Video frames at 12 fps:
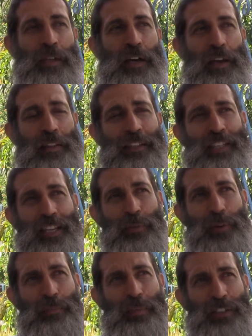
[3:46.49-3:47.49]
Another thing I
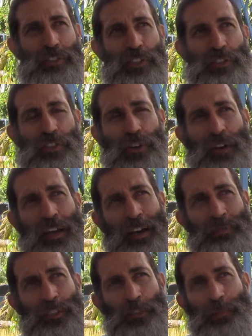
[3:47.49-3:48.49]
want to mention is you don't
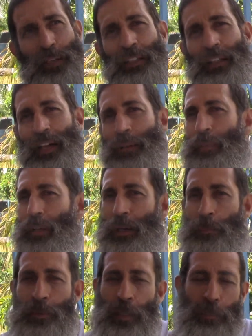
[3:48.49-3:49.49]
have to spend a lot of money
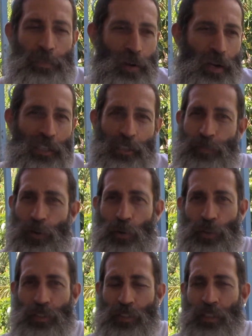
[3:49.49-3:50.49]
on beard products,
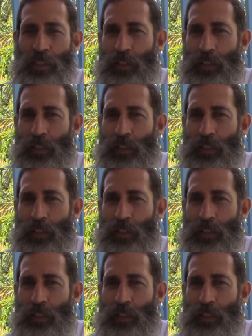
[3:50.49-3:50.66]
folks.